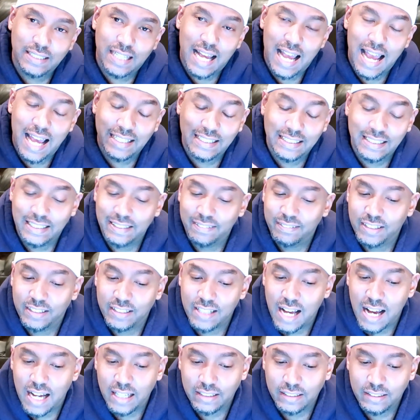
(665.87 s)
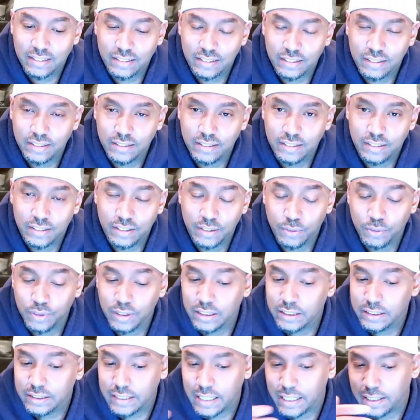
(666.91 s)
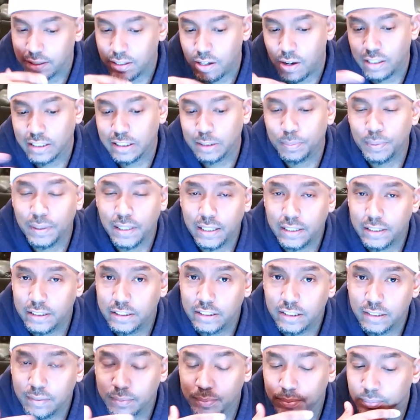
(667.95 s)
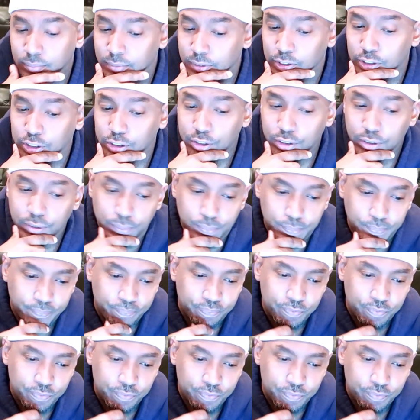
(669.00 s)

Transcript: I had to give the nod to real estate, and I'll explain each of them to you.